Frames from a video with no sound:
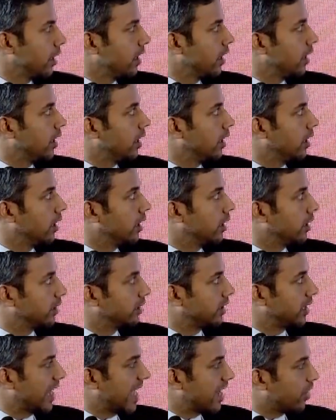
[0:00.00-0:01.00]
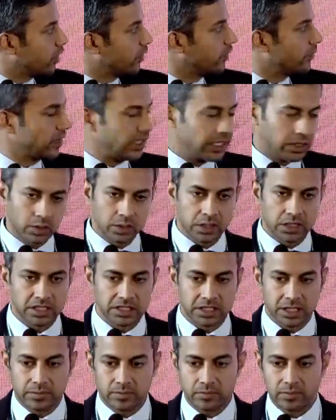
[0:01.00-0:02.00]
The lack of
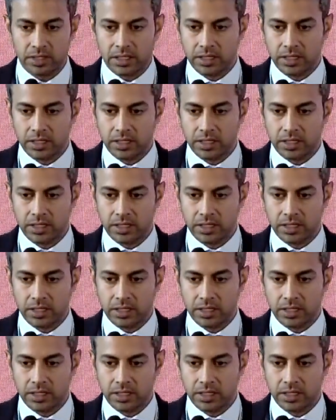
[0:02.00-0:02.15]
ecosystem,